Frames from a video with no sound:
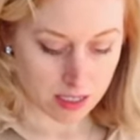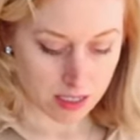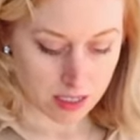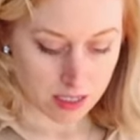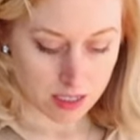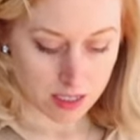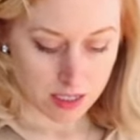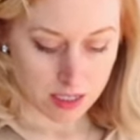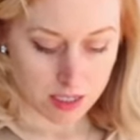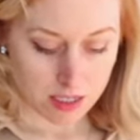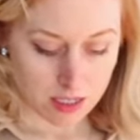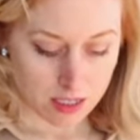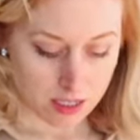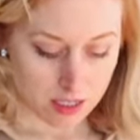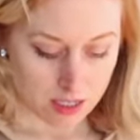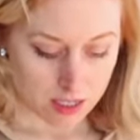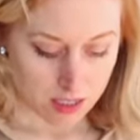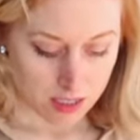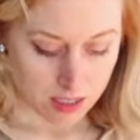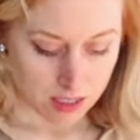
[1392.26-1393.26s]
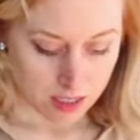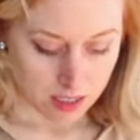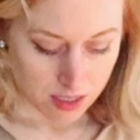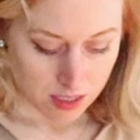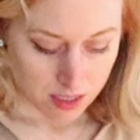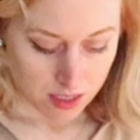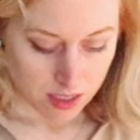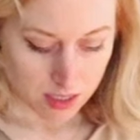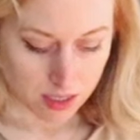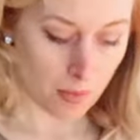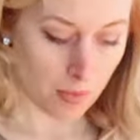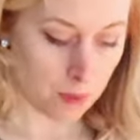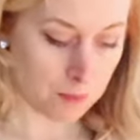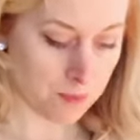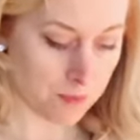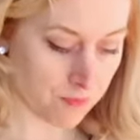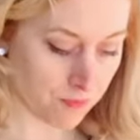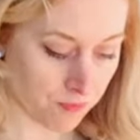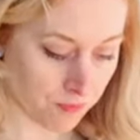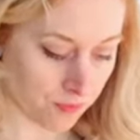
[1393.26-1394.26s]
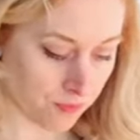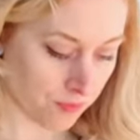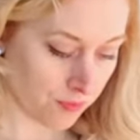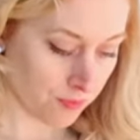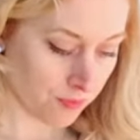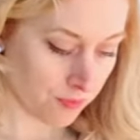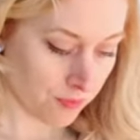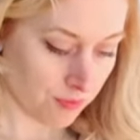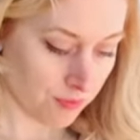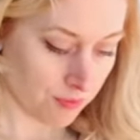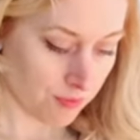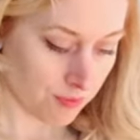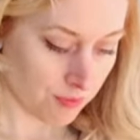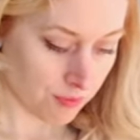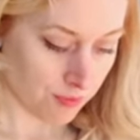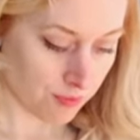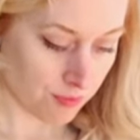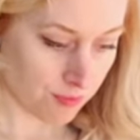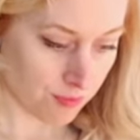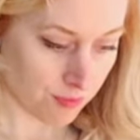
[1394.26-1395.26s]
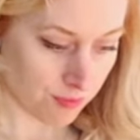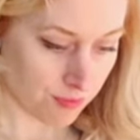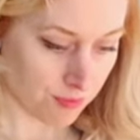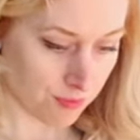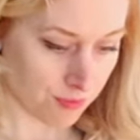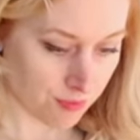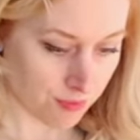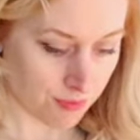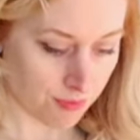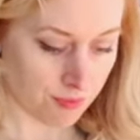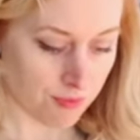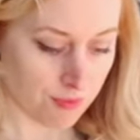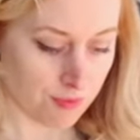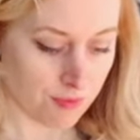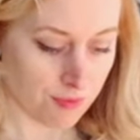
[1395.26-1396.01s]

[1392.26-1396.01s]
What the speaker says: Nothing is said.